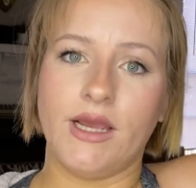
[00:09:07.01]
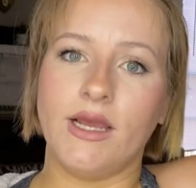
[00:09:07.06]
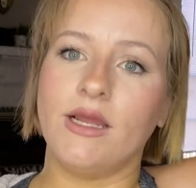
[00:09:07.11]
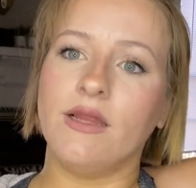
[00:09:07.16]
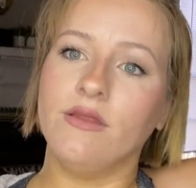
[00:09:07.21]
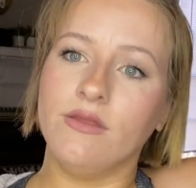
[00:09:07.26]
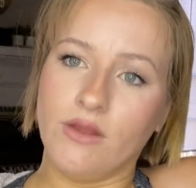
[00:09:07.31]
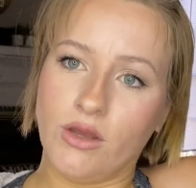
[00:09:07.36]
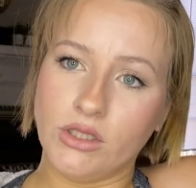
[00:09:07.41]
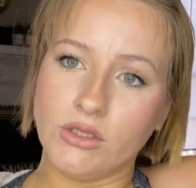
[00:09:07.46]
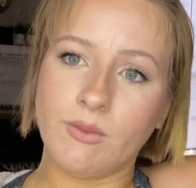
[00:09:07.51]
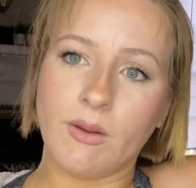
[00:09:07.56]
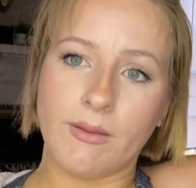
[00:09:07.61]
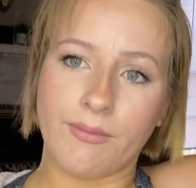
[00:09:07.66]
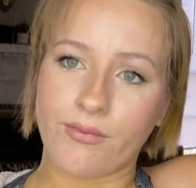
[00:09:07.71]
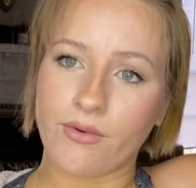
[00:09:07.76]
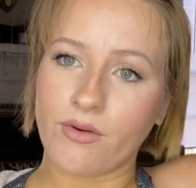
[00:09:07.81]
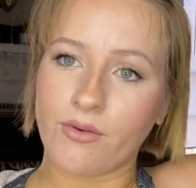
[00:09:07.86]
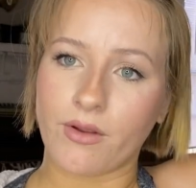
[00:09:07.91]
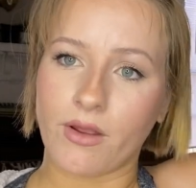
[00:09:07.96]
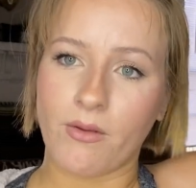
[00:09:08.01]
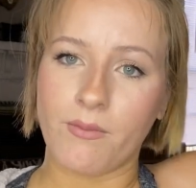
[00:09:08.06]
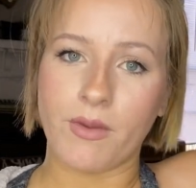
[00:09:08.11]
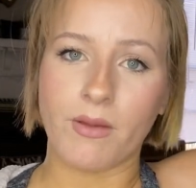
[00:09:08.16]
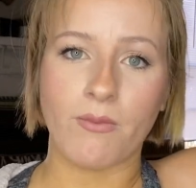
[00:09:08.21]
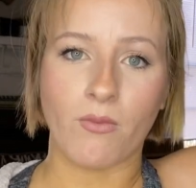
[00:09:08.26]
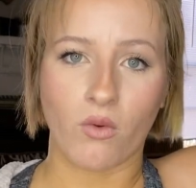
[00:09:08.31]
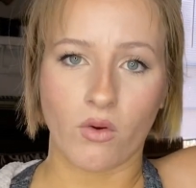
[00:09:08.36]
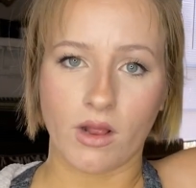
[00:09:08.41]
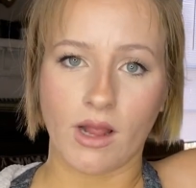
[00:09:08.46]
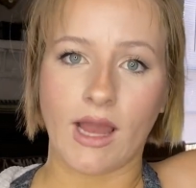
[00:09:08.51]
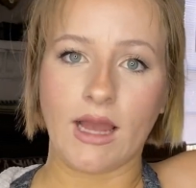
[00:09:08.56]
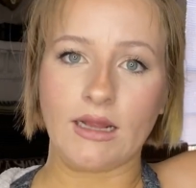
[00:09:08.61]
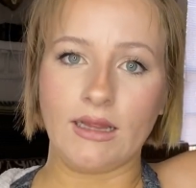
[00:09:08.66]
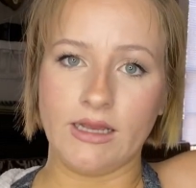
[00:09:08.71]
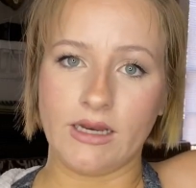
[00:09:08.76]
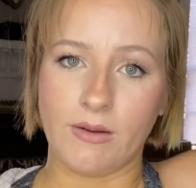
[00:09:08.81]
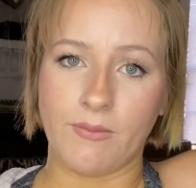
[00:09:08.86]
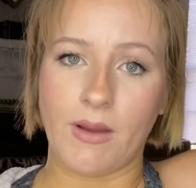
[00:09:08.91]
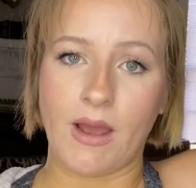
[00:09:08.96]
And those people are going to be more
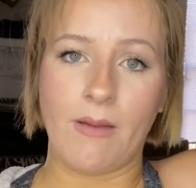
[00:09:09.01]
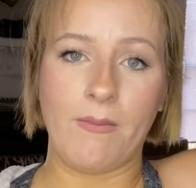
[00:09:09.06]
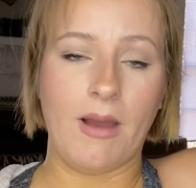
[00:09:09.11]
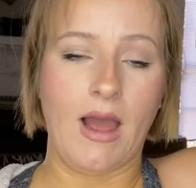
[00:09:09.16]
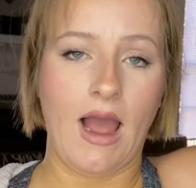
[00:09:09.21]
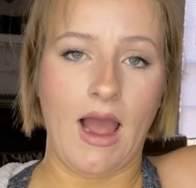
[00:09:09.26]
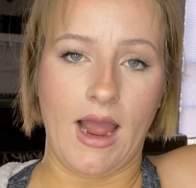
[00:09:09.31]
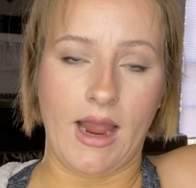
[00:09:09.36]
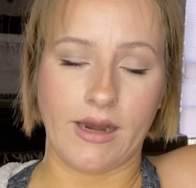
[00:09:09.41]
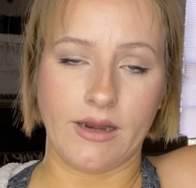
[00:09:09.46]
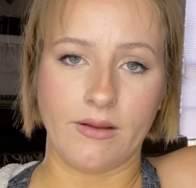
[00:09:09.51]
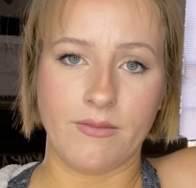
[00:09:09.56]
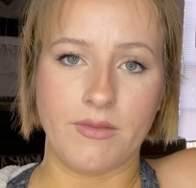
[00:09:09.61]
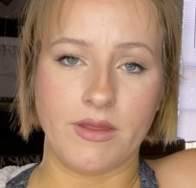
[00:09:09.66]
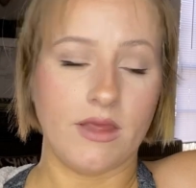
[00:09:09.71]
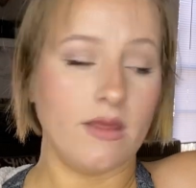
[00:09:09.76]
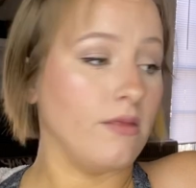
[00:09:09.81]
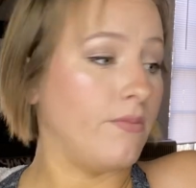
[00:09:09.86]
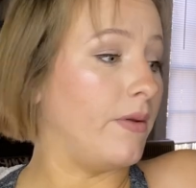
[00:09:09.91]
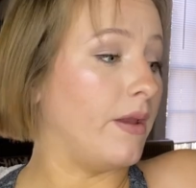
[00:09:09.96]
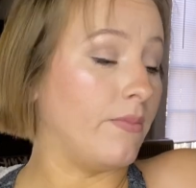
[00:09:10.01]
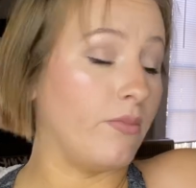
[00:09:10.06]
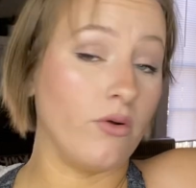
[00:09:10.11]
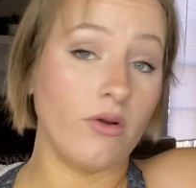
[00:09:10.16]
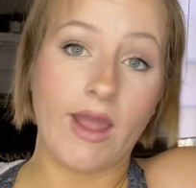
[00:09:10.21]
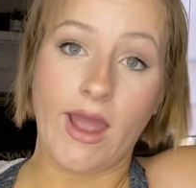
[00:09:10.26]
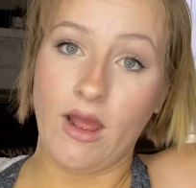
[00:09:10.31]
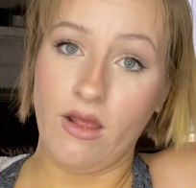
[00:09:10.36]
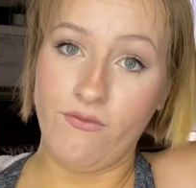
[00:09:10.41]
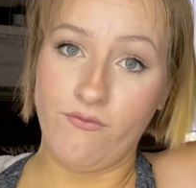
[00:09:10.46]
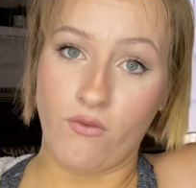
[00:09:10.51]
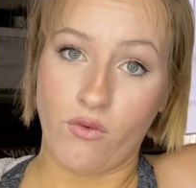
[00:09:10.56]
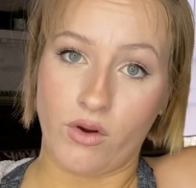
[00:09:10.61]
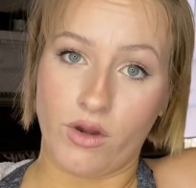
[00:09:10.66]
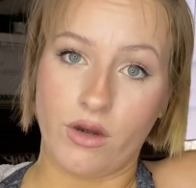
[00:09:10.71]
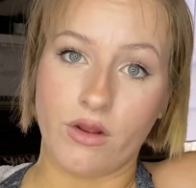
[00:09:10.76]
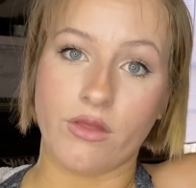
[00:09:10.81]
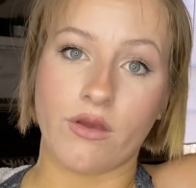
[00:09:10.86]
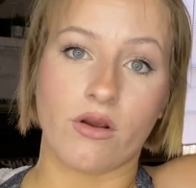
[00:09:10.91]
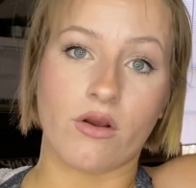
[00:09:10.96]
likely to buy my item. And then the people in
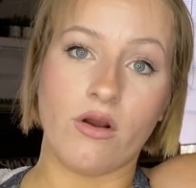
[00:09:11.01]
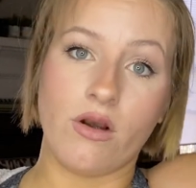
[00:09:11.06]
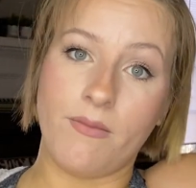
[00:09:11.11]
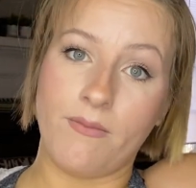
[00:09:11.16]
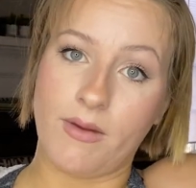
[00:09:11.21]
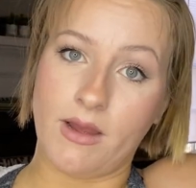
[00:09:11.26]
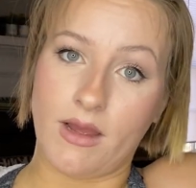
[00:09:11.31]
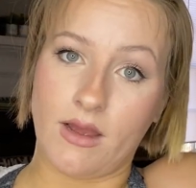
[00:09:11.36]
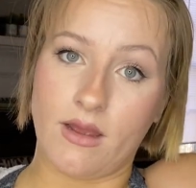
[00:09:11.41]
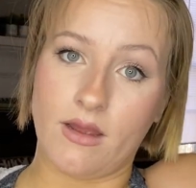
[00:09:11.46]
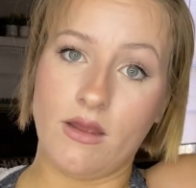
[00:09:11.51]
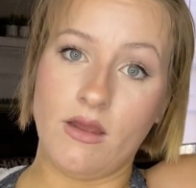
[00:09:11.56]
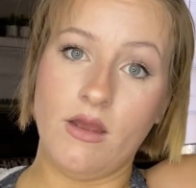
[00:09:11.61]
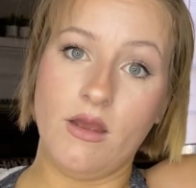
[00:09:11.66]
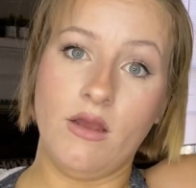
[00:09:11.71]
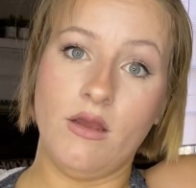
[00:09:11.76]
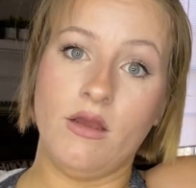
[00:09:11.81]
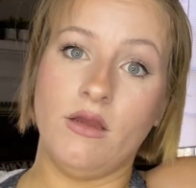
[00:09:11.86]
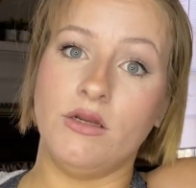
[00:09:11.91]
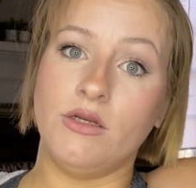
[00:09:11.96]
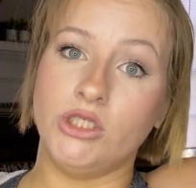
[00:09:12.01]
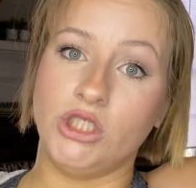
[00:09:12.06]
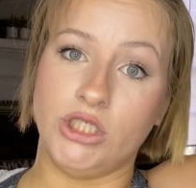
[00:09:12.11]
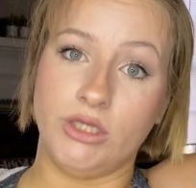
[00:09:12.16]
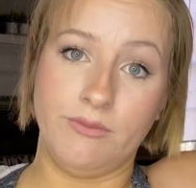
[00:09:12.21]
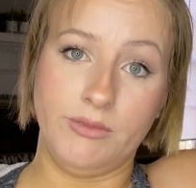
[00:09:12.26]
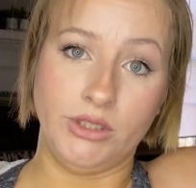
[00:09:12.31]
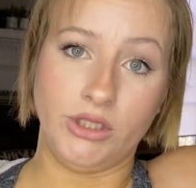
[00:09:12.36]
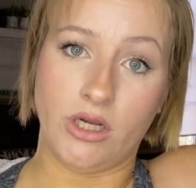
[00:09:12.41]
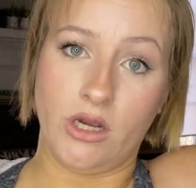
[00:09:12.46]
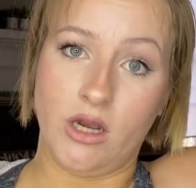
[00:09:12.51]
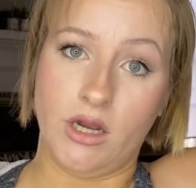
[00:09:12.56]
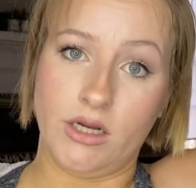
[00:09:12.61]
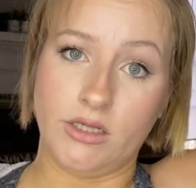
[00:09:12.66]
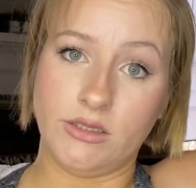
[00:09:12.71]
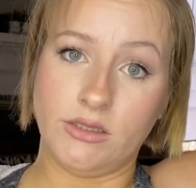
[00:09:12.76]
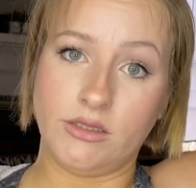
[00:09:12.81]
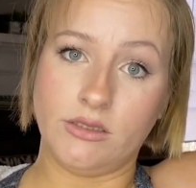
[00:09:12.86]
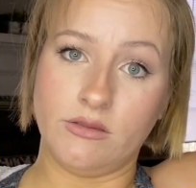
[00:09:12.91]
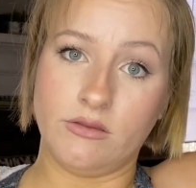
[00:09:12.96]
California, they're going to buy Jimmy
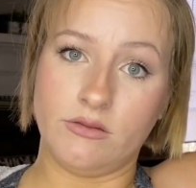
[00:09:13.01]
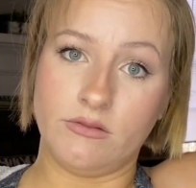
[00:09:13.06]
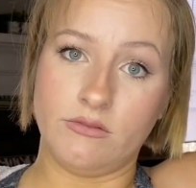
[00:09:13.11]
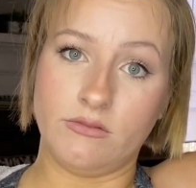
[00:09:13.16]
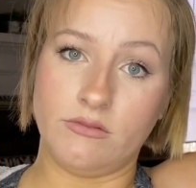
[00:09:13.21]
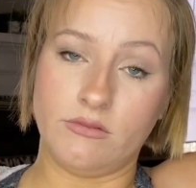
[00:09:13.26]
John's.